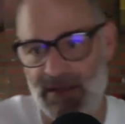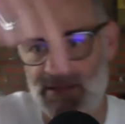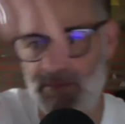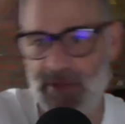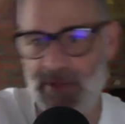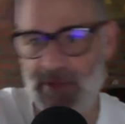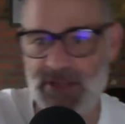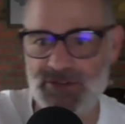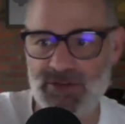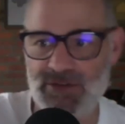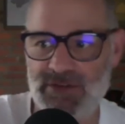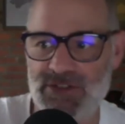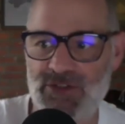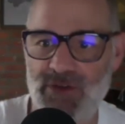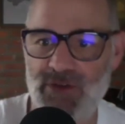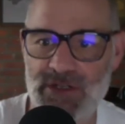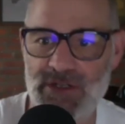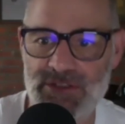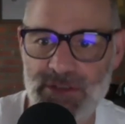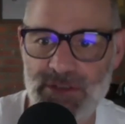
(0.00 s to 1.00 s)
answer this
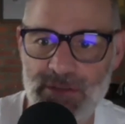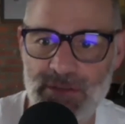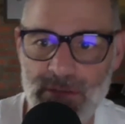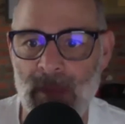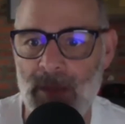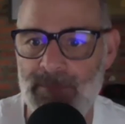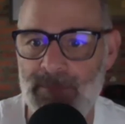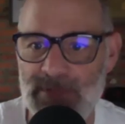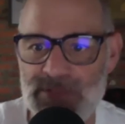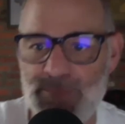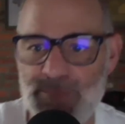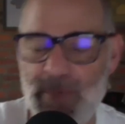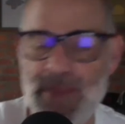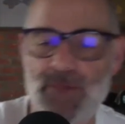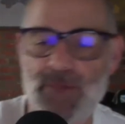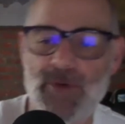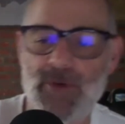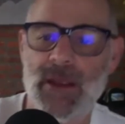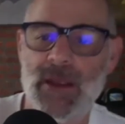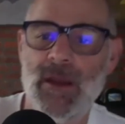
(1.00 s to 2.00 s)
question? Because by the
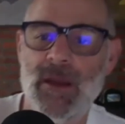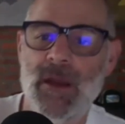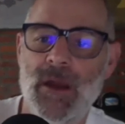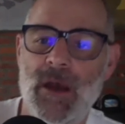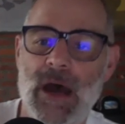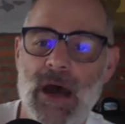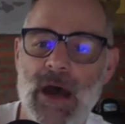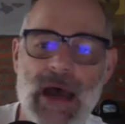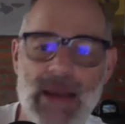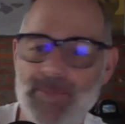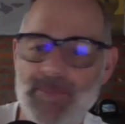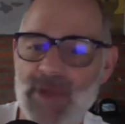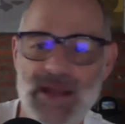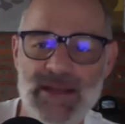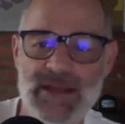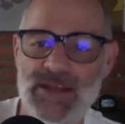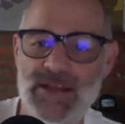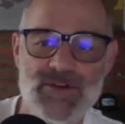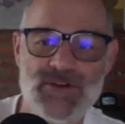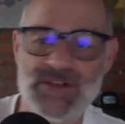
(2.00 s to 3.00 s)
way, I'm not
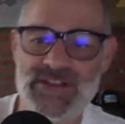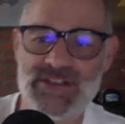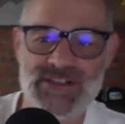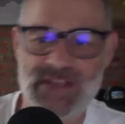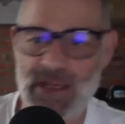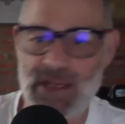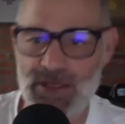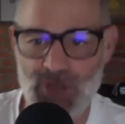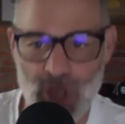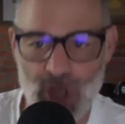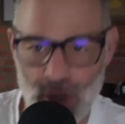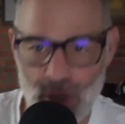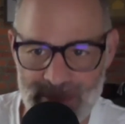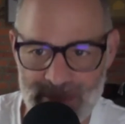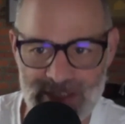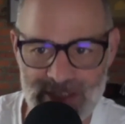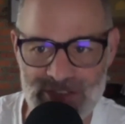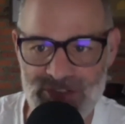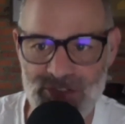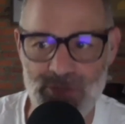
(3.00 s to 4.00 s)
here to say
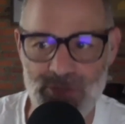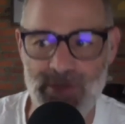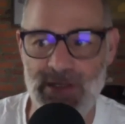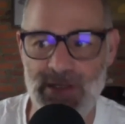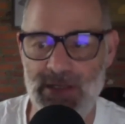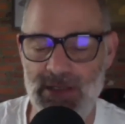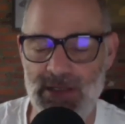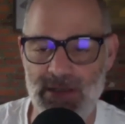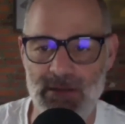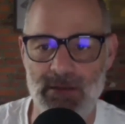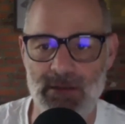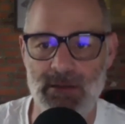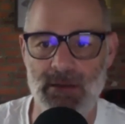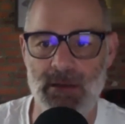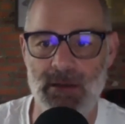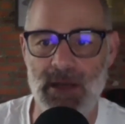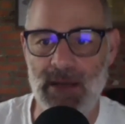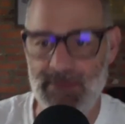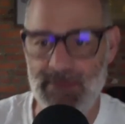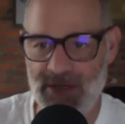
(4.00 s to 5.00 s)
nobody's doing it.
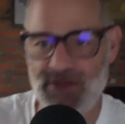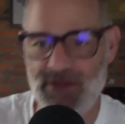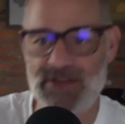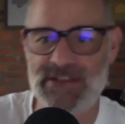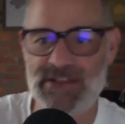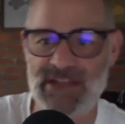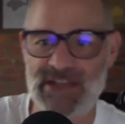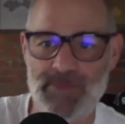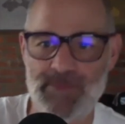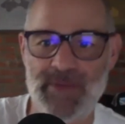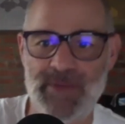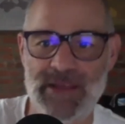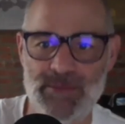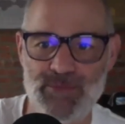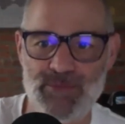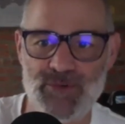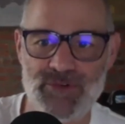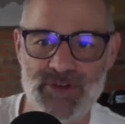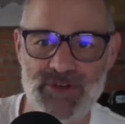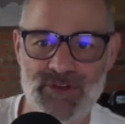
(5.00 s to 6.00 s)
I'm here to say people
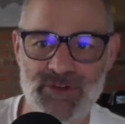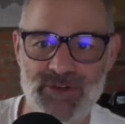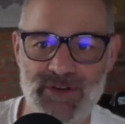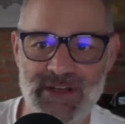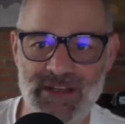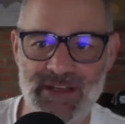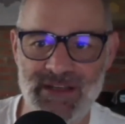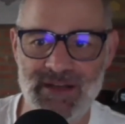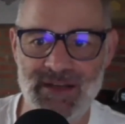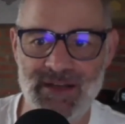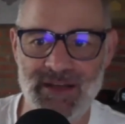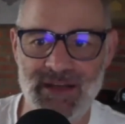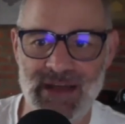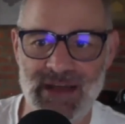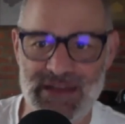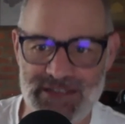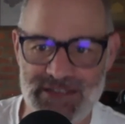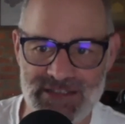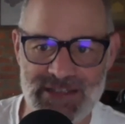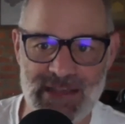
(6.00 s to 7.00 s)
are doing it. I
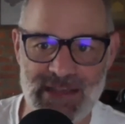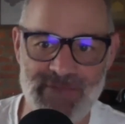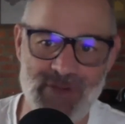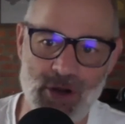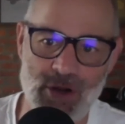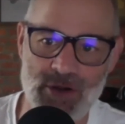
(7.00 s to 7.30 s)
just have a hard